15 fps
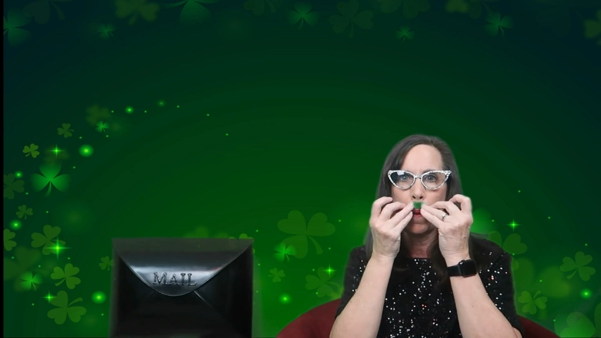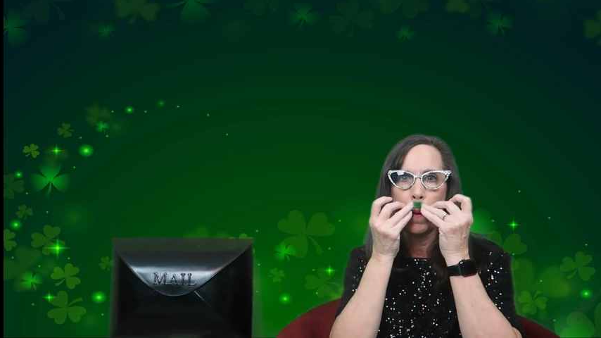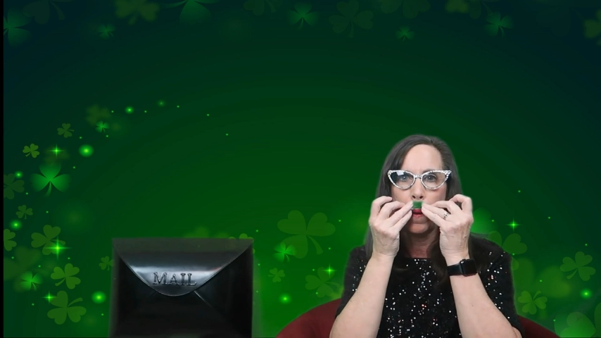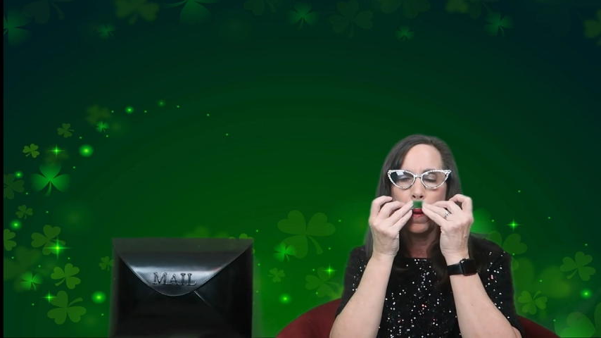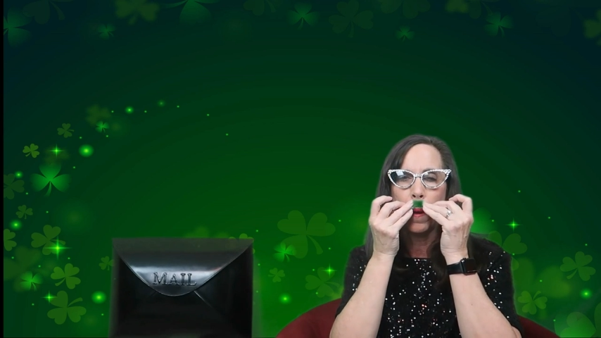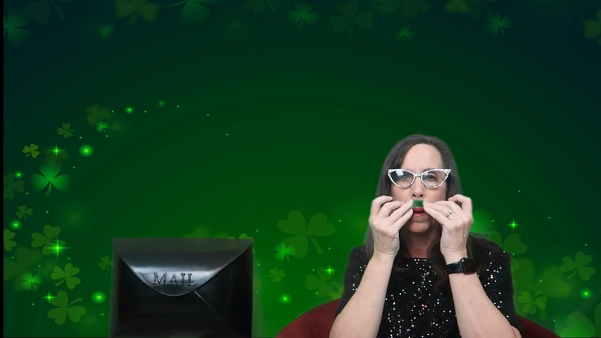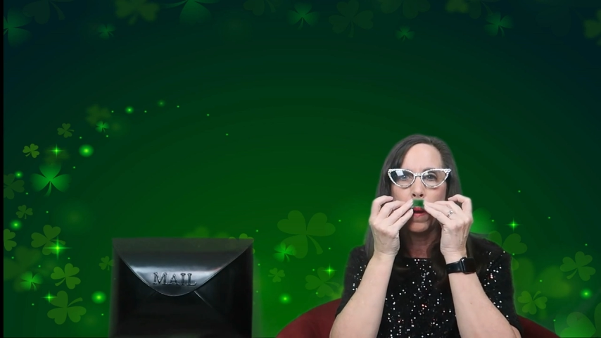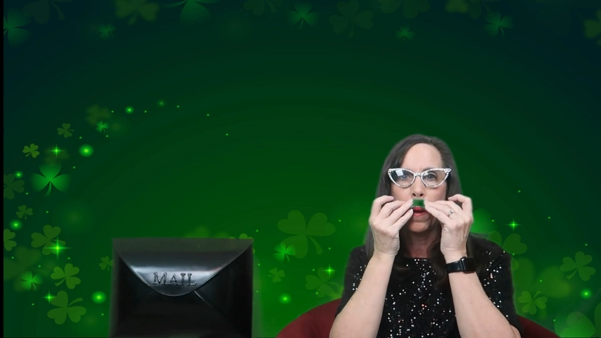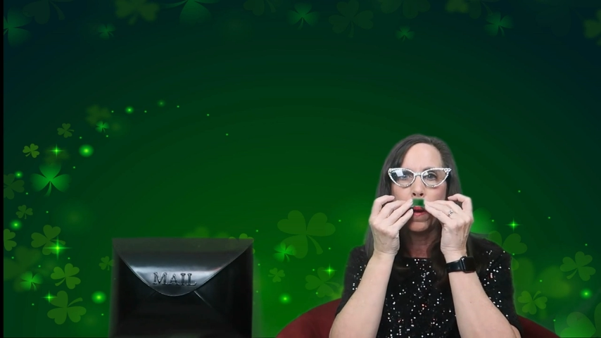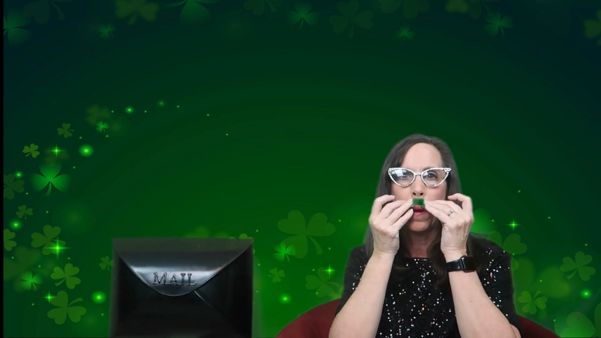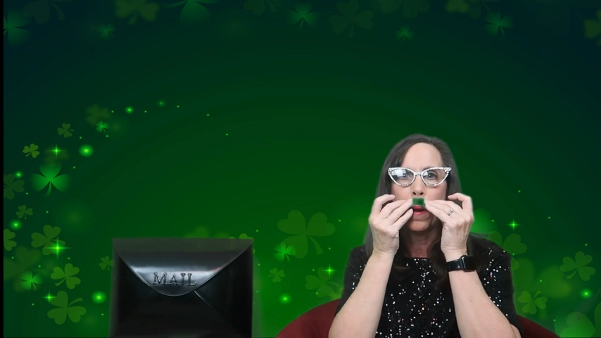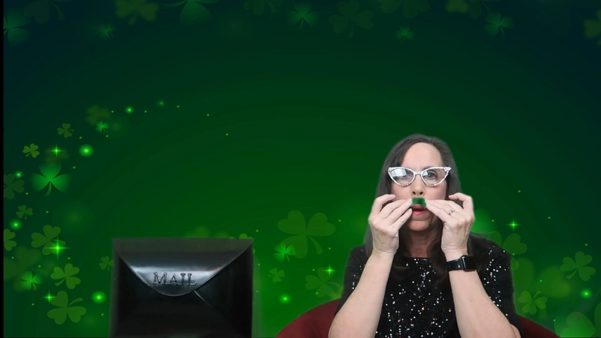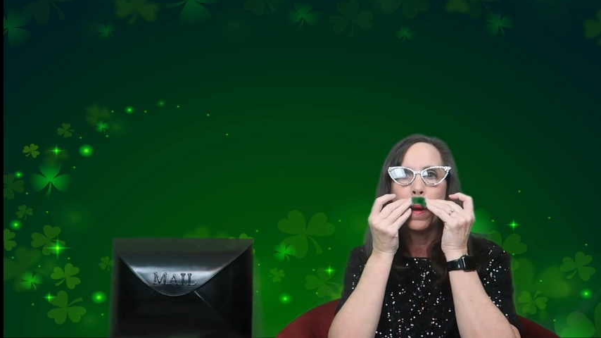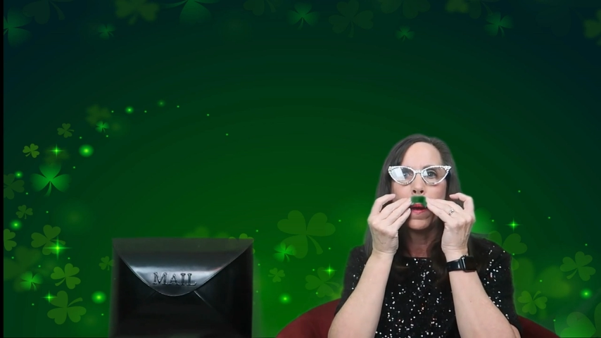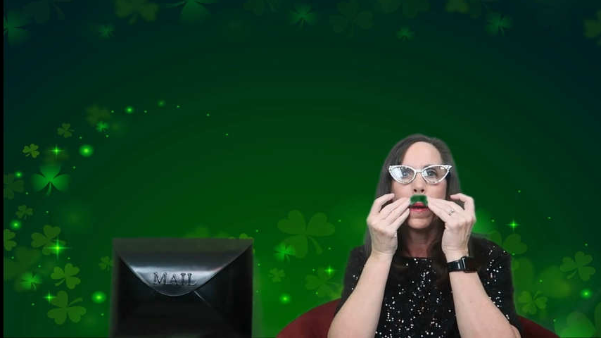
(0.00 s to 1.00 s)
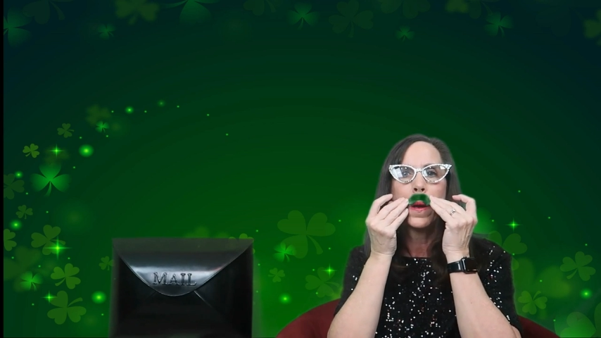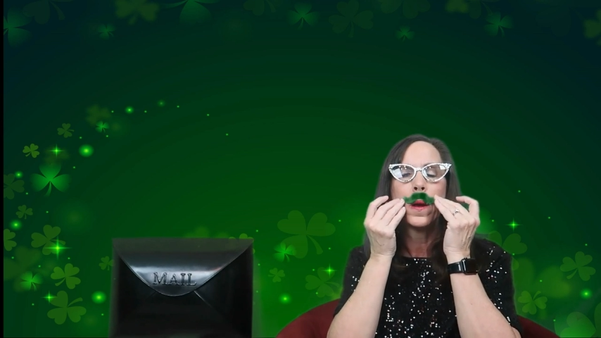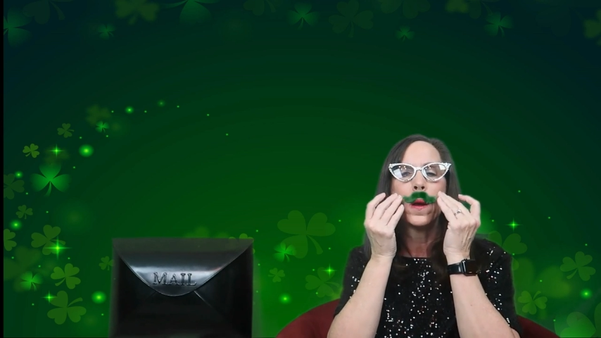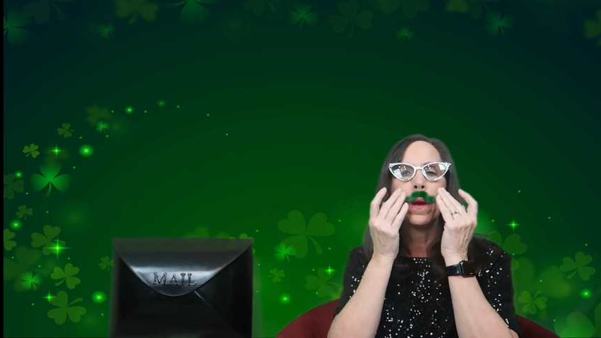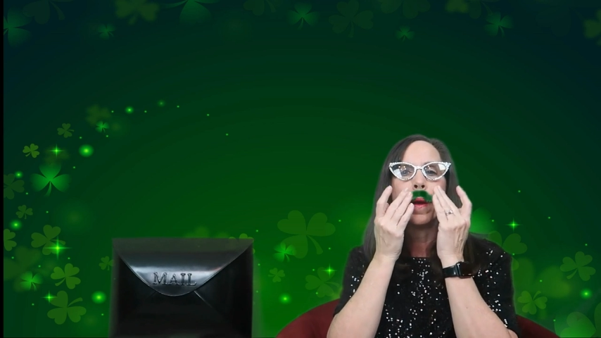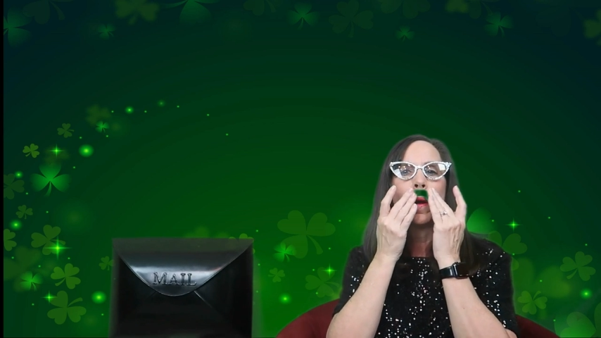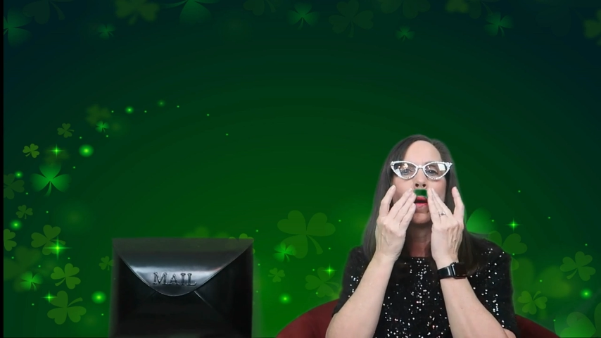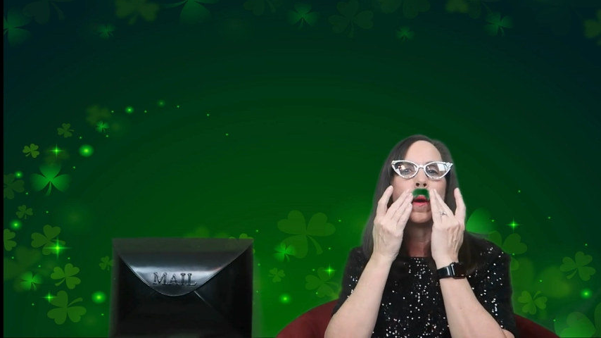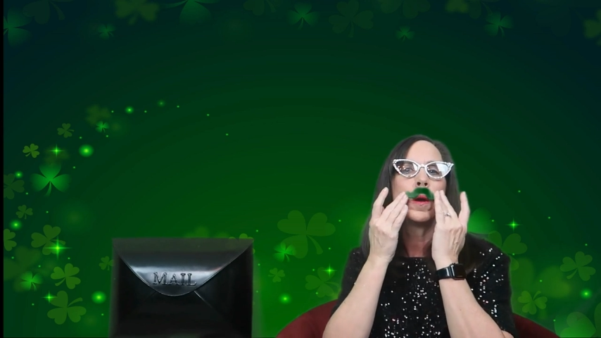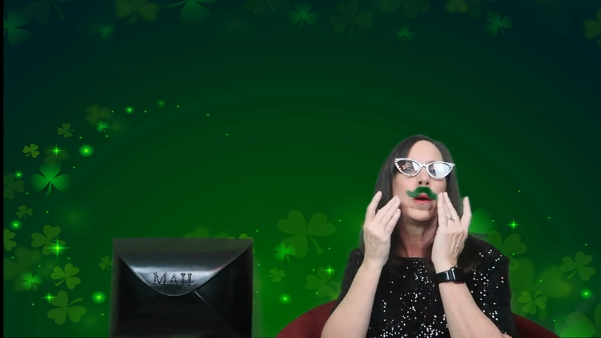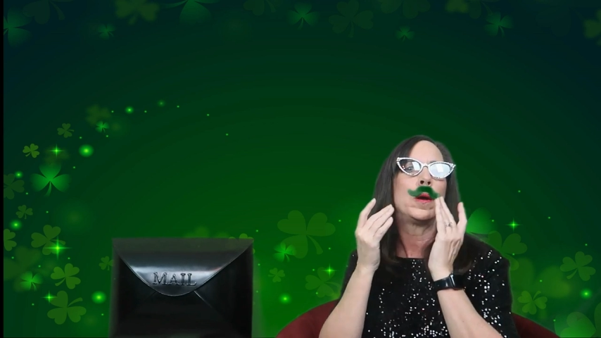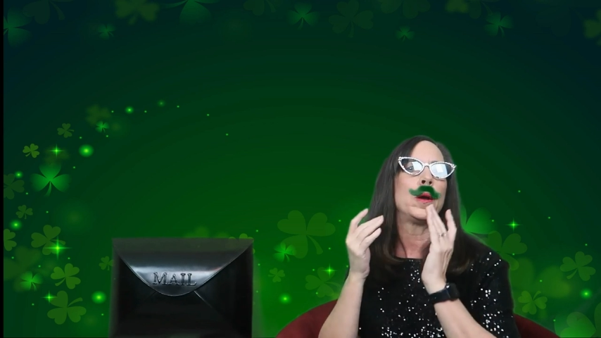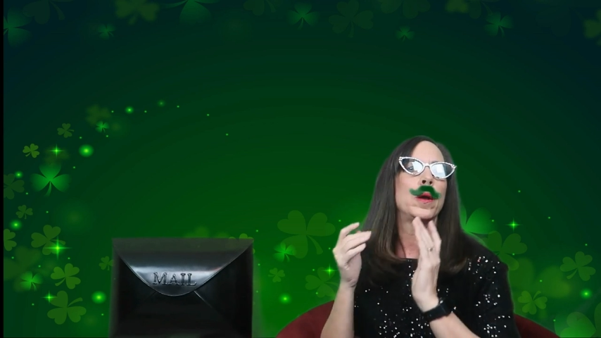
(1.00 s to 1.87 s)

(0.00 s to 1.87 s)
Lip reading: Nobody speaks.